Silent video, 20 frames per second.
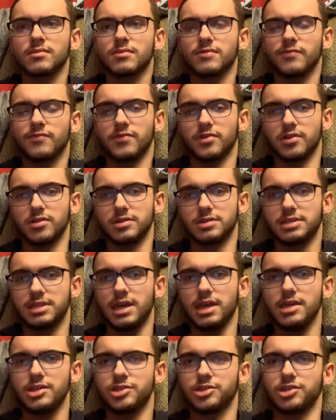
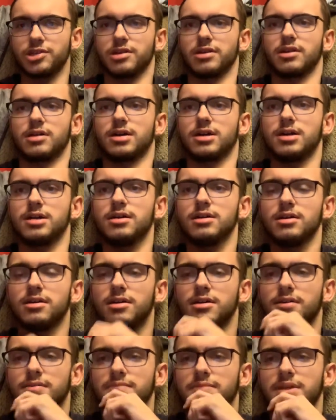Flirtation, huh?
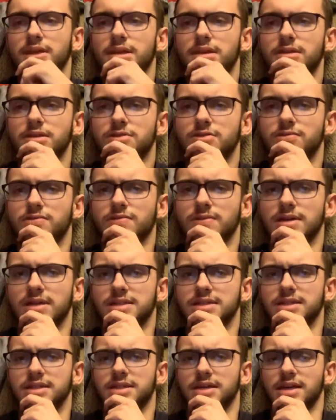
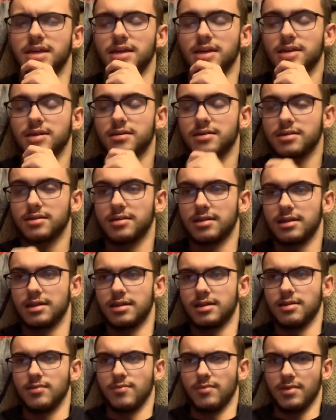Interesting.
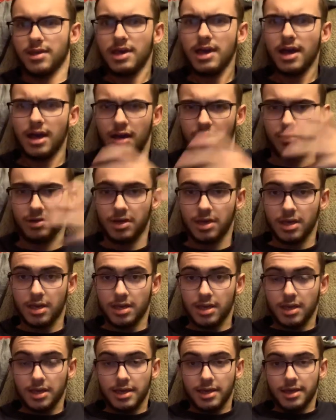Now,
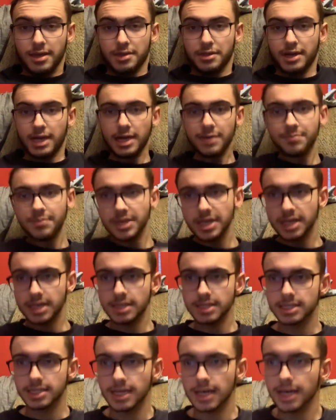that being
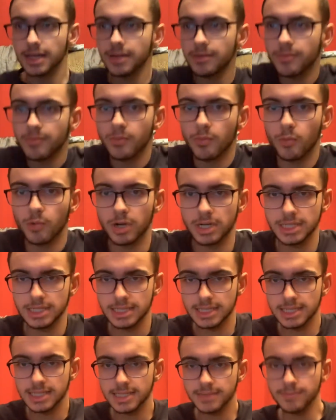said, what
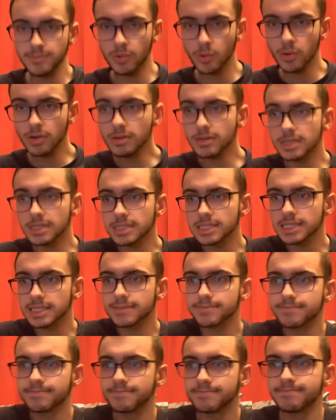is its importance?
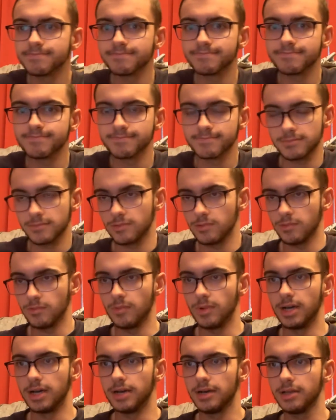
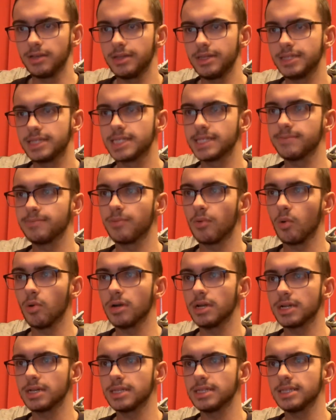Well, it's
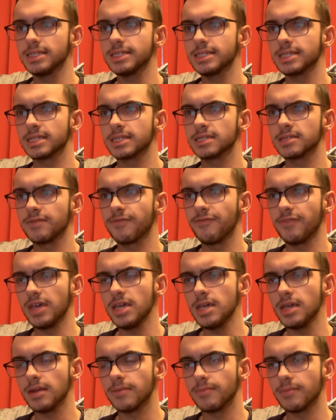important in the sense of
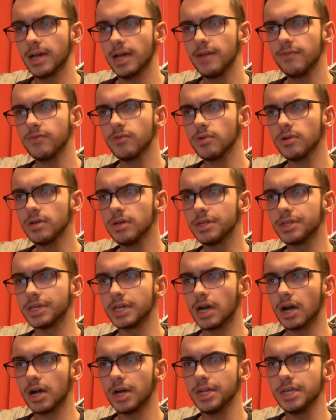fate. After all, the
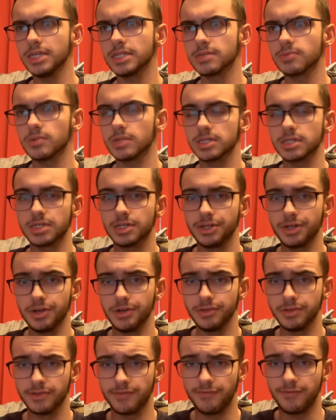audience wants to
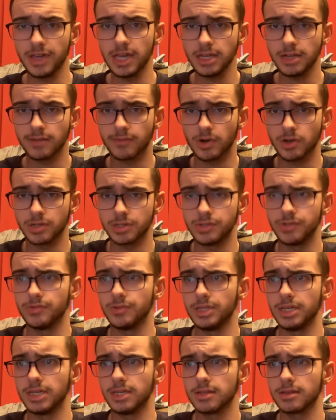know the fate of our two
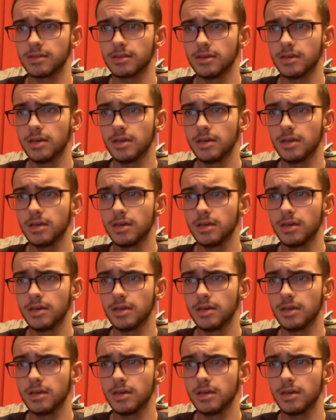leads.